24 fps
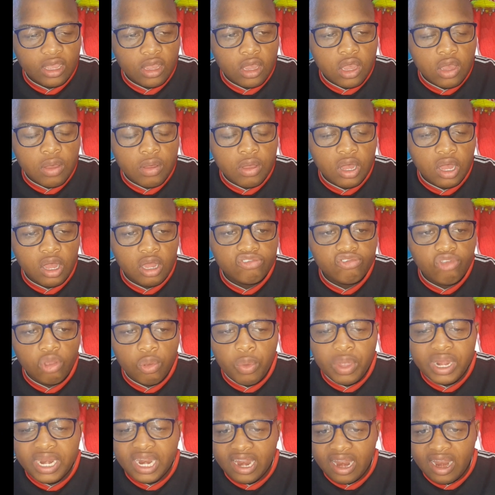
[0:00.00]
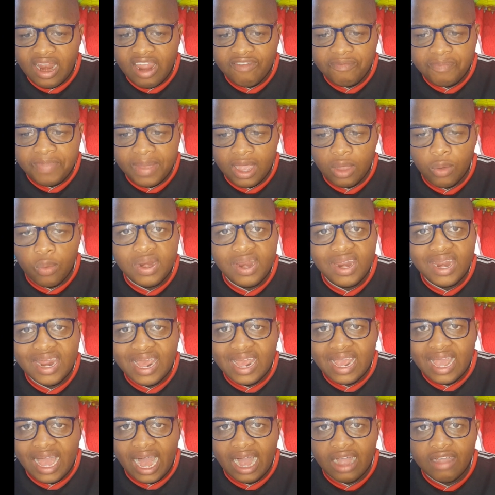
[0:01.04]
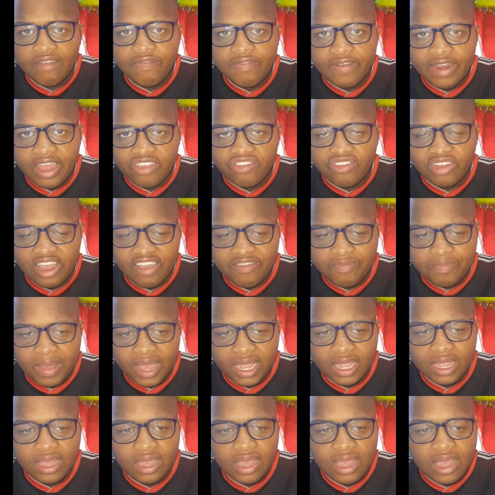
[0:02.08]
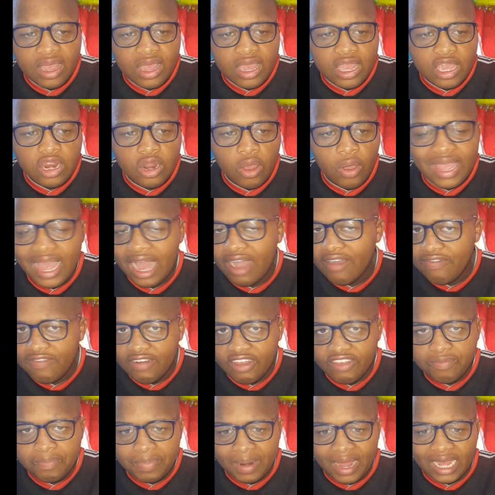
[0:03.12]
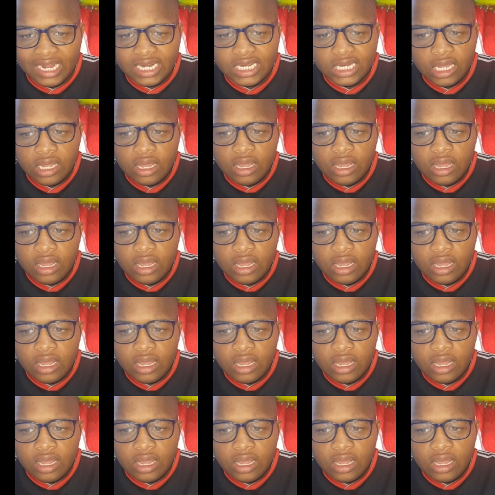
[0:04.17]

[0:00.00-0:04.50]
So we need a left back. We need a young, fresh left back. Young, fresh blood.